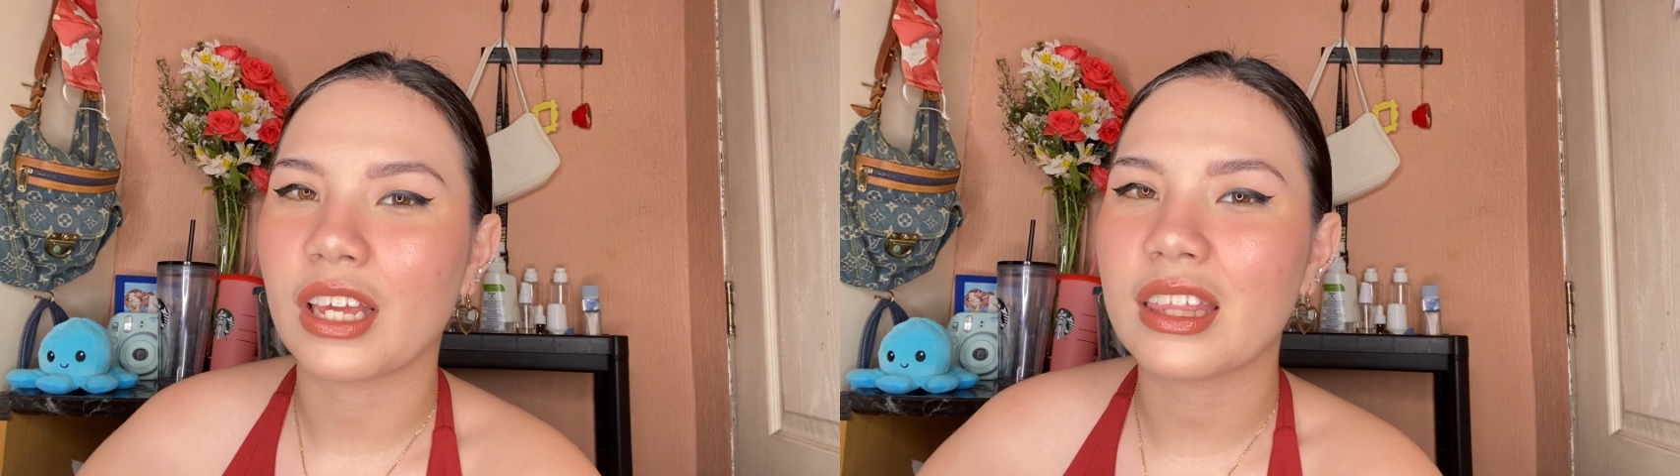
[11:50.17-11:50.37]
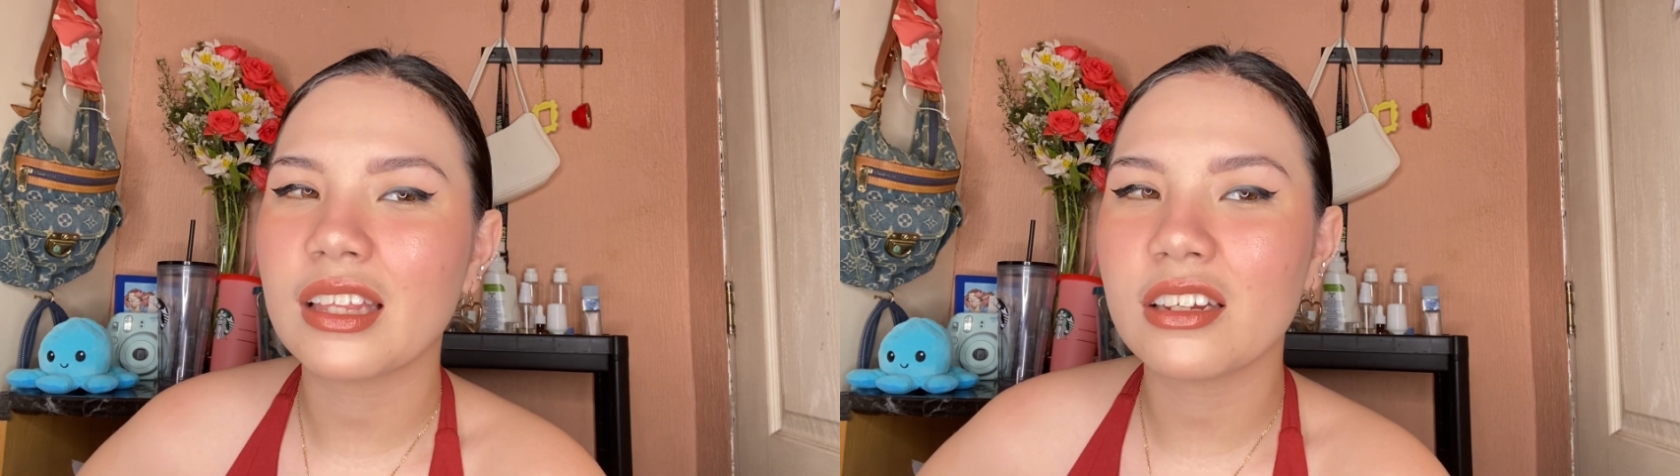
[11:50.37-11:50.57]
I
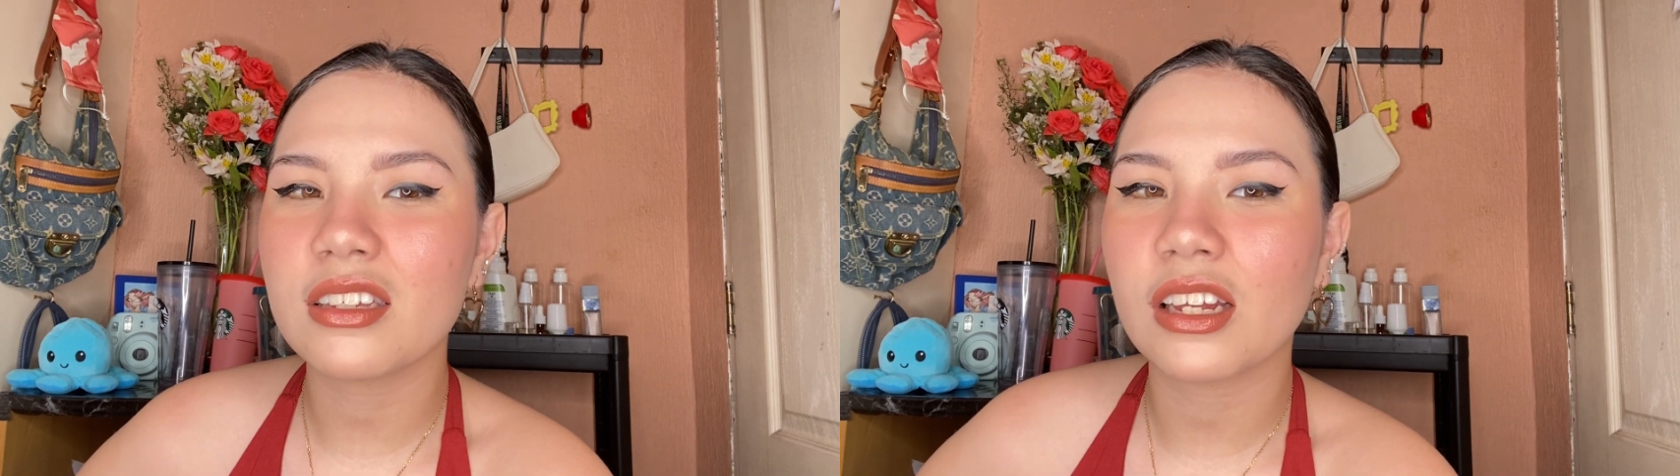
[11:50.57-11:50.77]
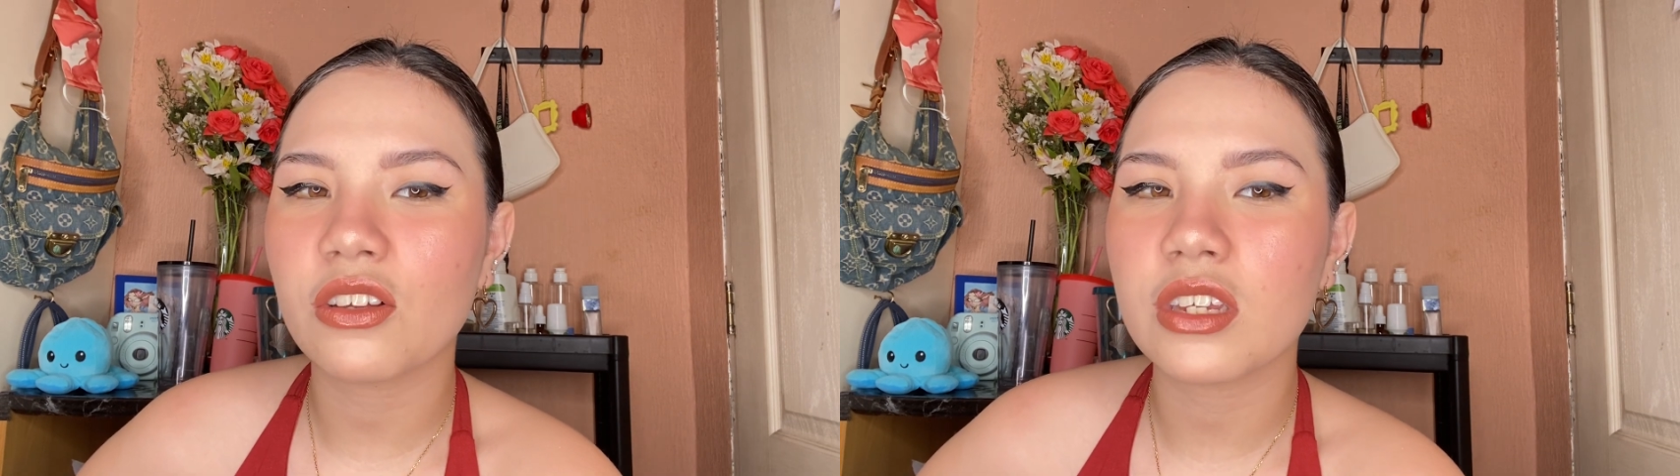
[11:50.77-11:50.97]
think they're
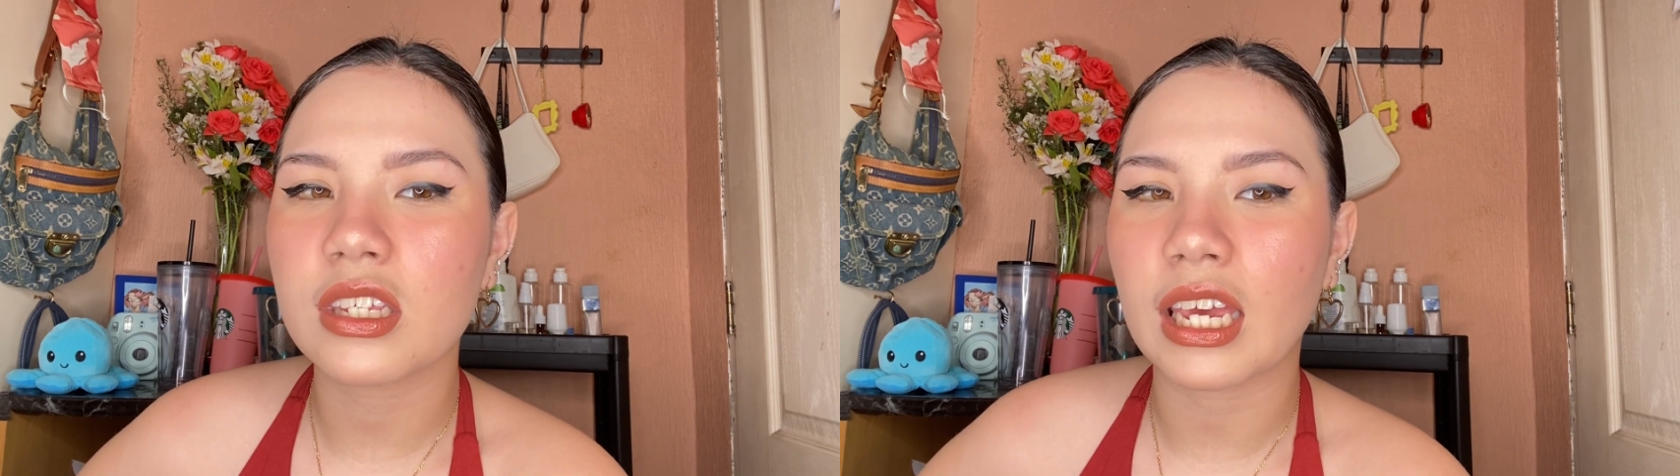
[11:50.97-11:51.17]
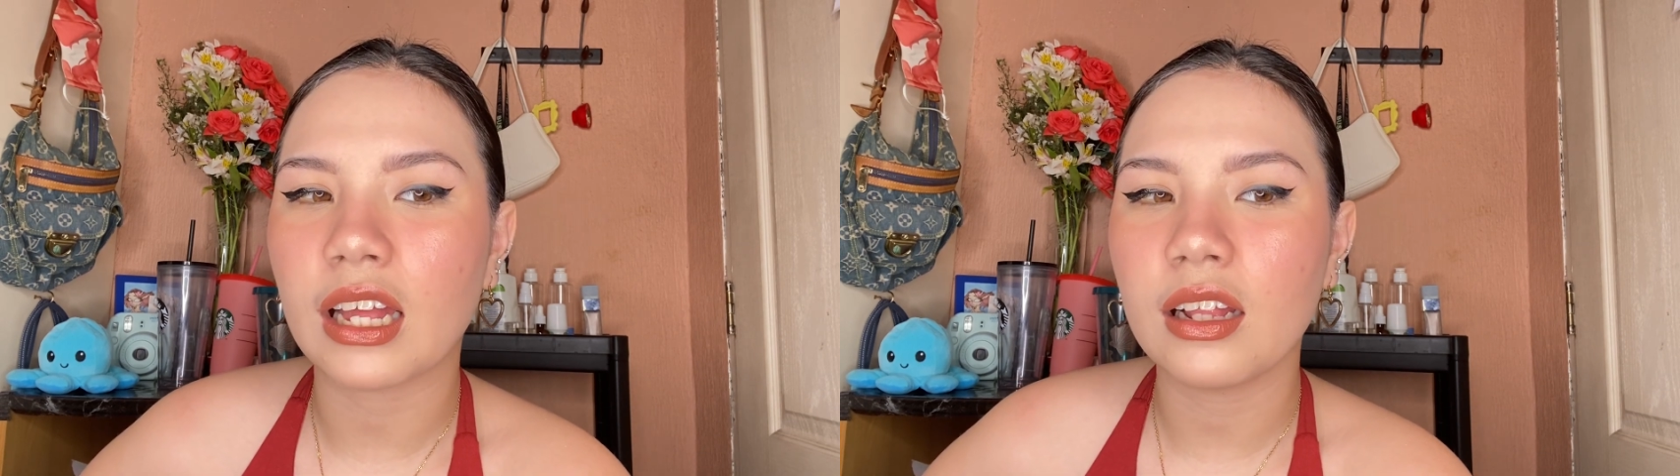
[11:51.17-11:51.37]
still on
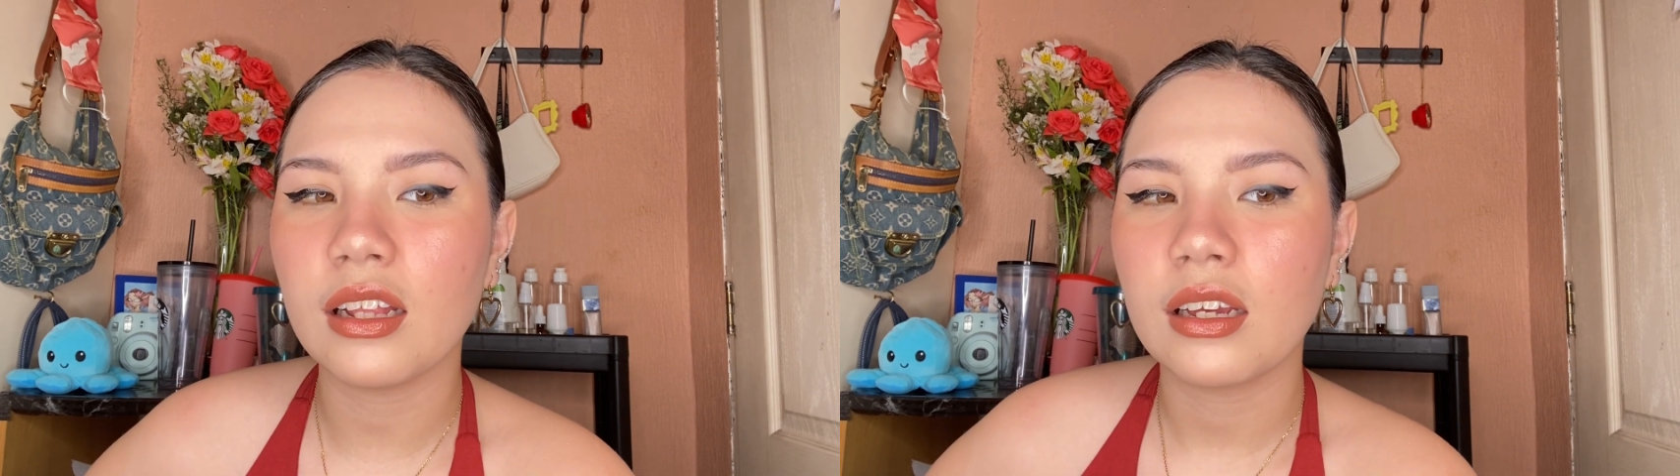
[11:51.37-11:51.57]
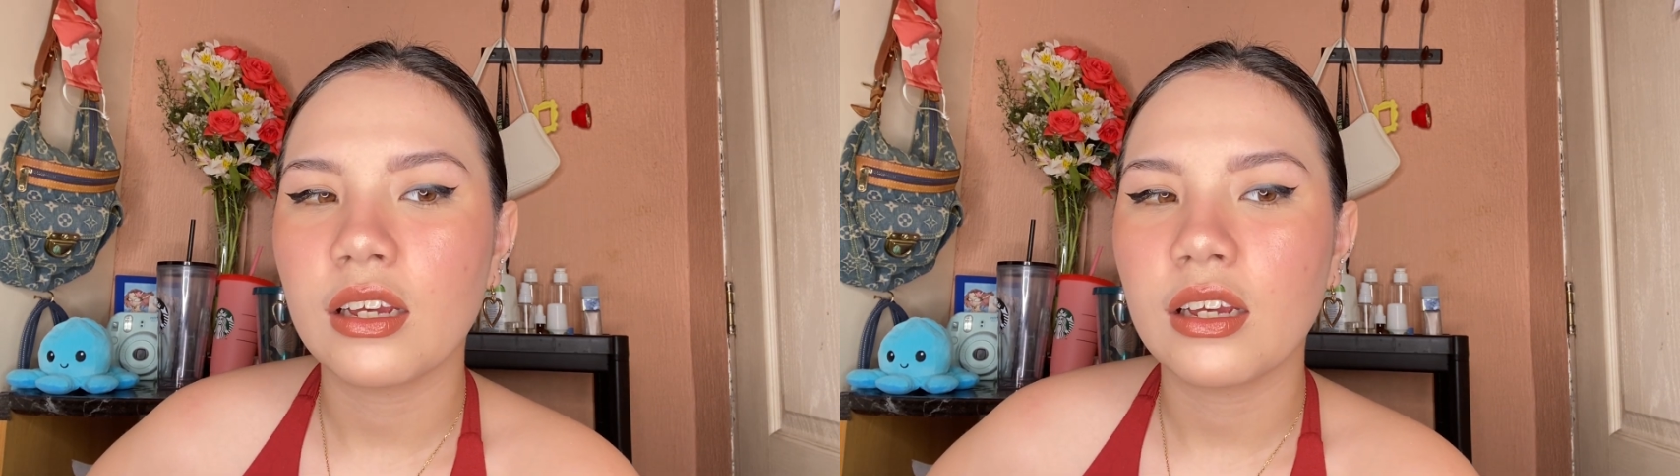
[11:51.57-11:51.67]
sale,